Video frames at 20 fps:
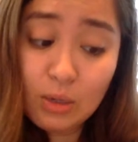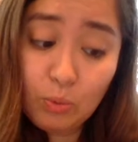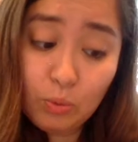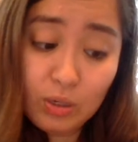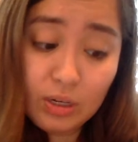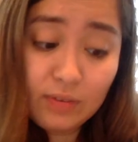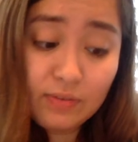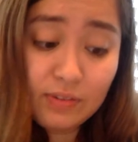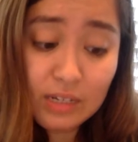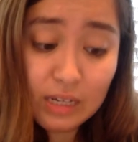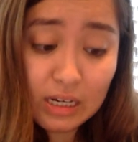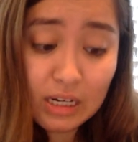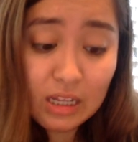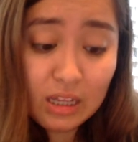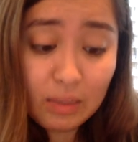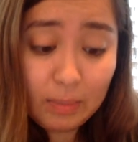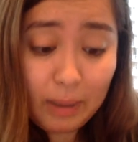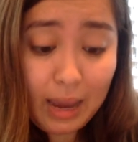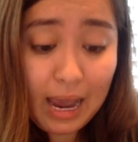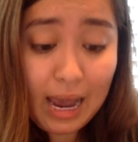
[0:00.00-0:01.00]
as he would
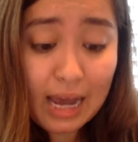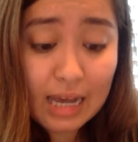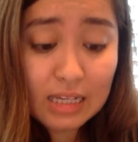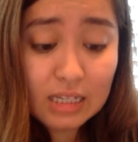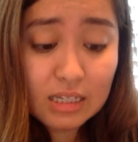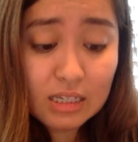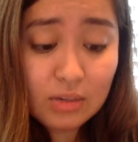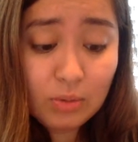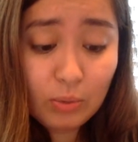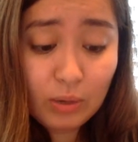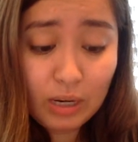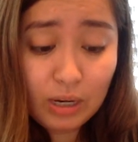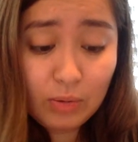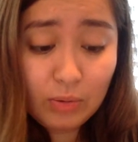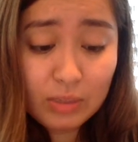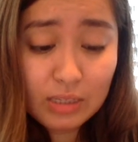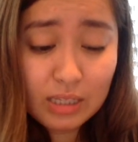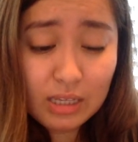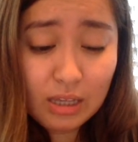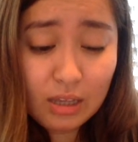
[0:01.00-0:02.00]
have done in the past
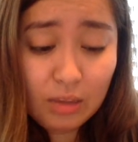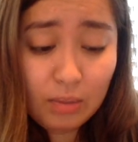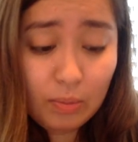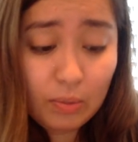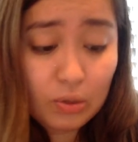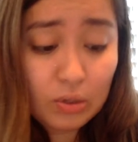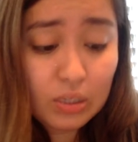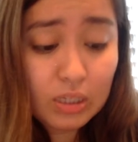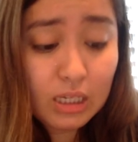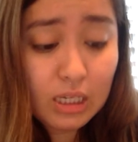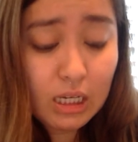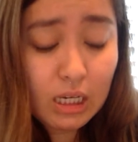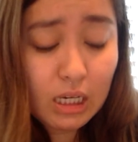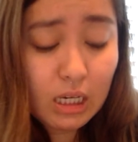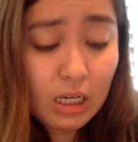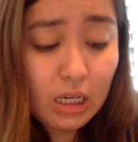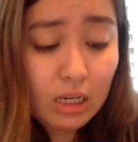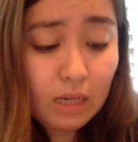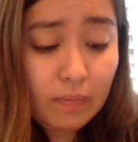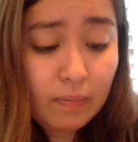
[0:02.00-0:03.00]
when he was the other
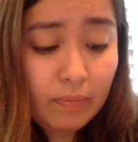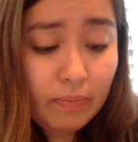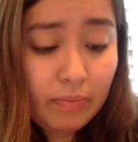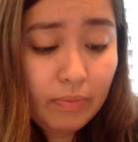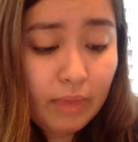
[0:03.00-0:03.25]
person.